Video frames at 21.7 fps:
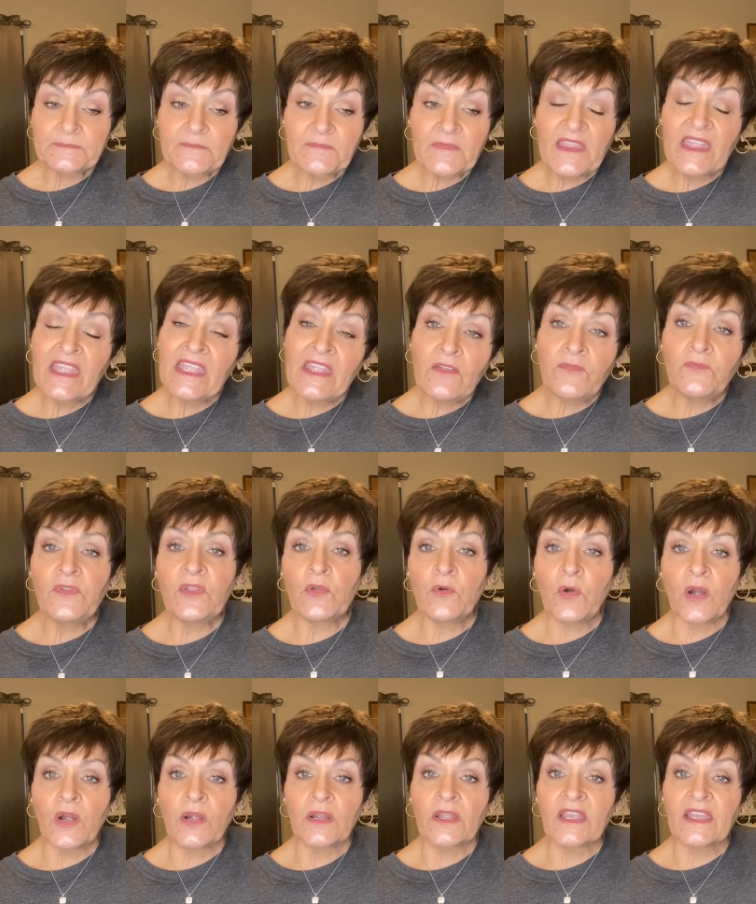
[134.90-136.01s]
if you
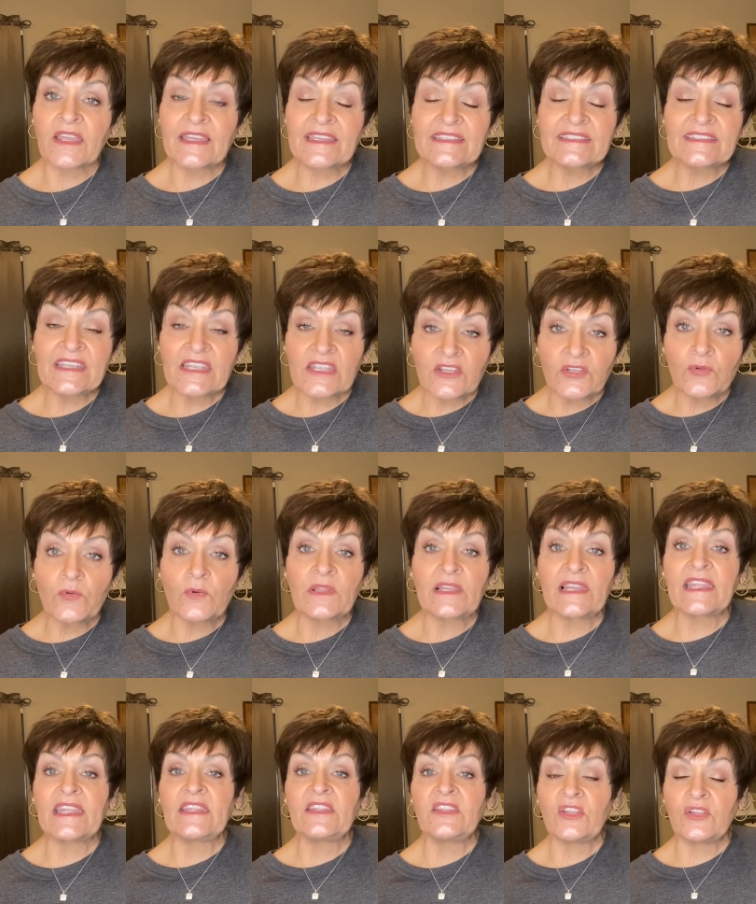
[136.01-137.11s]
are
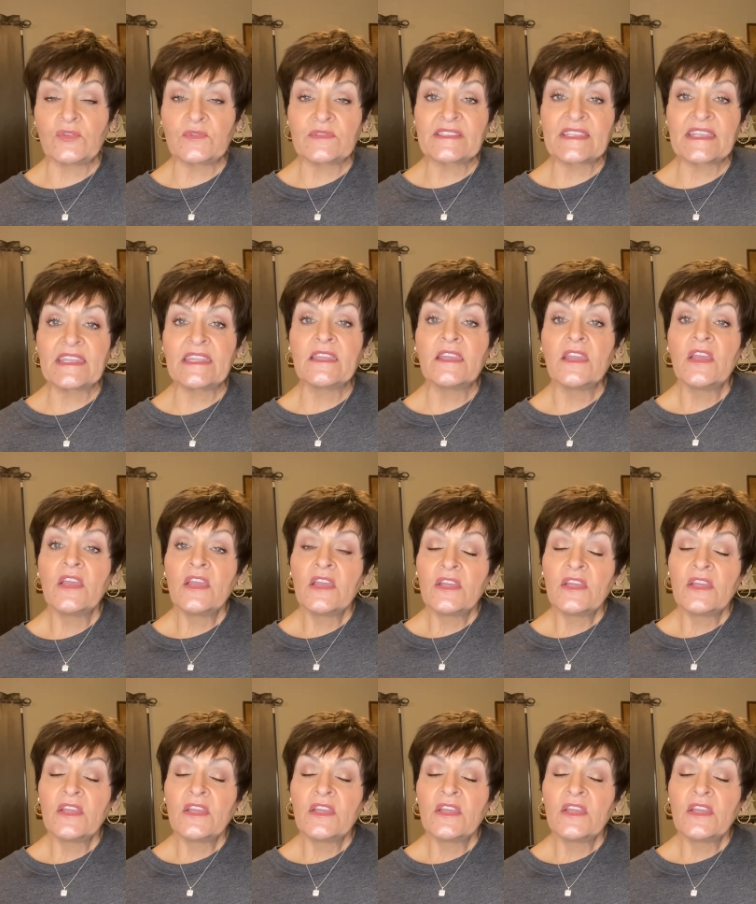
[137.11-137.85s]
continually using